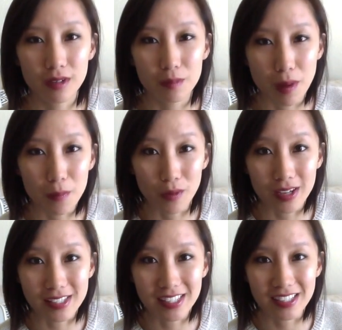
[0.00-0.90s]

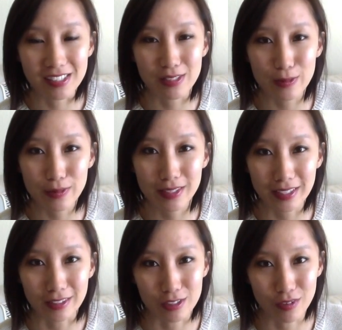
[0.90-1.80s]
memorized this, do you think
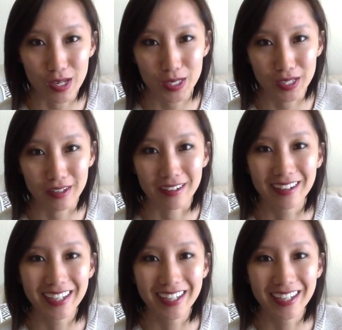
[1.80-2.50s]
that there's value here?